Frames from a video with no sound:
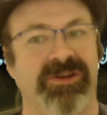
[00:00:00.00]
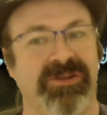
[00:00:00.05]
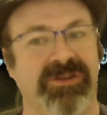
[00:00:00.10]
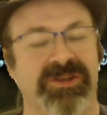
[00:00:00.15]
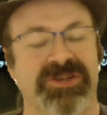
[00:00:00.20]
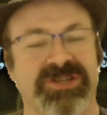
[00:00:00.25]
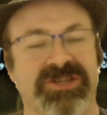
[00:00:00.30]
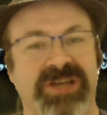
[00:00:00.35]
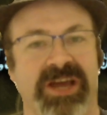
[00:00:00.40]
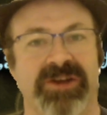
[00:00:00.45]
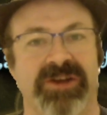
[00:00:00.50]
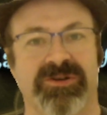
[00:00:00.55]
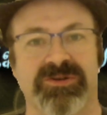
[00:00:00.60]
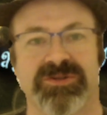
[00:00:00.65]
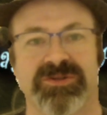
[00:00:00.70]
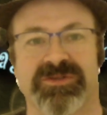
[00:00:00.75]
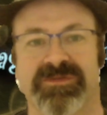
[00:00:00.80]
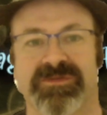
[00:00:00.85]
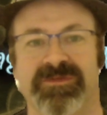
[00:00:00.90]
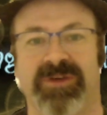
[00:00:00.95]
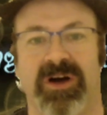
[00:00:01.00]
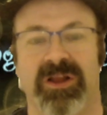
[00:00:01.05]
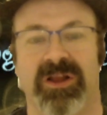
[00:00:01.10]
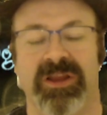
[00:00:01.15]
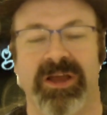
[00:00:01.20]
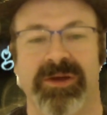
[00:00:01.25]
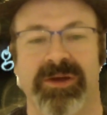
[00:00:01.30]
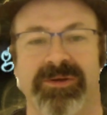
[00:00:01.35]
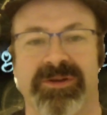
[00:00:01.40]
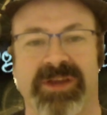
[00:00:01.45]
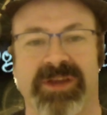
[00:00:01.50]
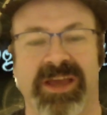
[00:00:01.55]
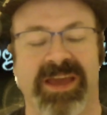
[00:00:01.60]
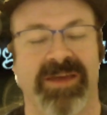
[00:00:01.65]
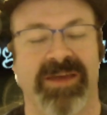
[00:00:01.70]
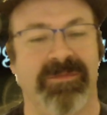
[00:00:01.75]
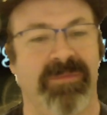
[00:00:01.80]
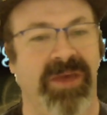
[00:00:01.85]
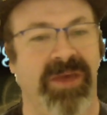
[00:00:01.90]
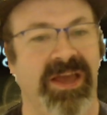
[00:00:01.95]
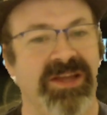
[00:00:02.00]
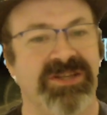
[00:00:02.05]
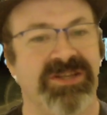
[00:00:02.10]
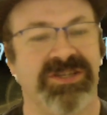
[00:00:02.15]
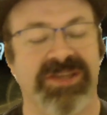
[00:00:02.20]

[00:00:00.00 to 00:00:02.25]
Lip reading: the Shadows Fallout, a Mage